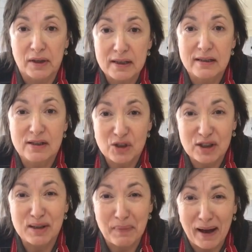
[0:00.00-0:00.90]
This is
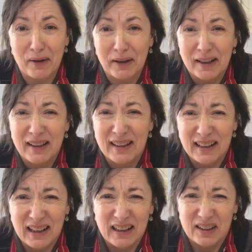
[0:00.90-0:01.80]
just about
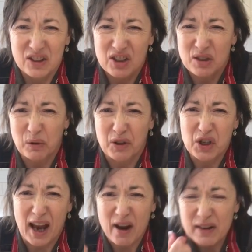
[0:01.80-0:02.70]
just sort of
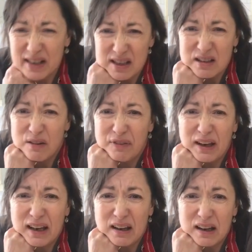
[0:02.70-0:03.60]
sharing stuff
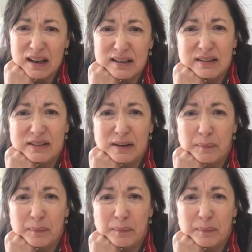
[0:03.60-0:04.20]
here and